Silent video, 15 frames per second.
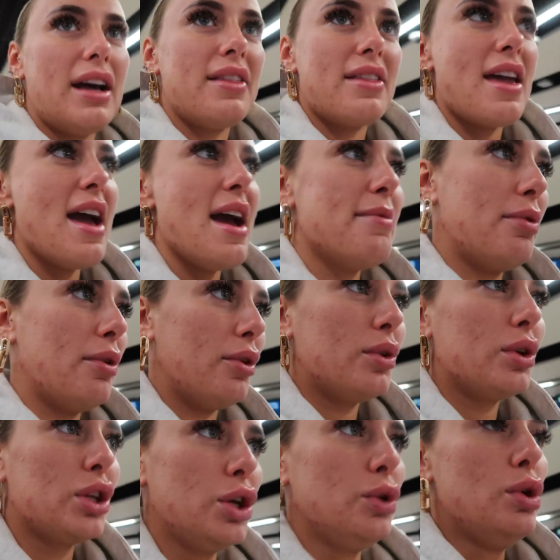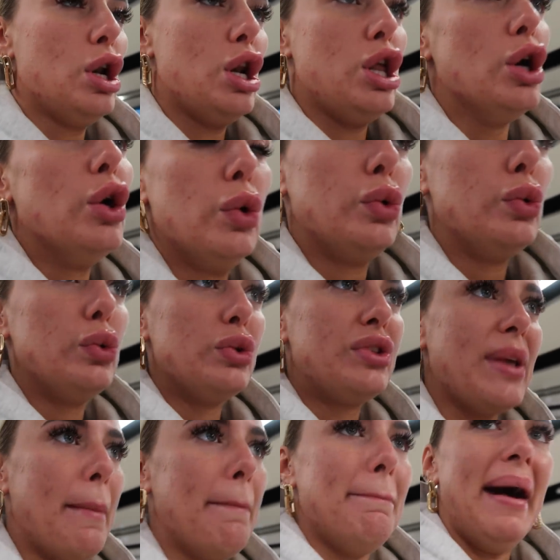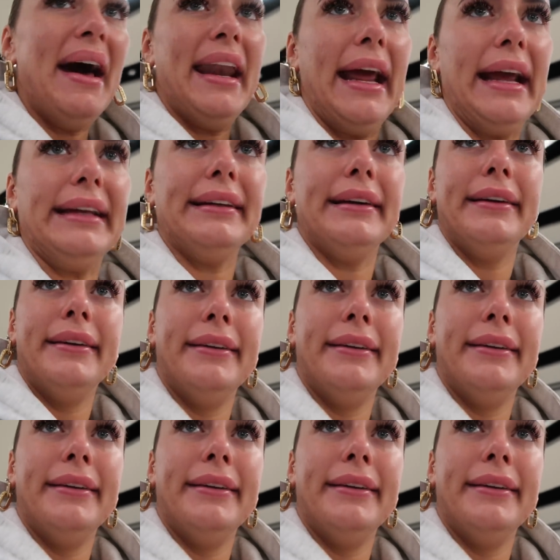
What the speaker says: at the airport, you lose money?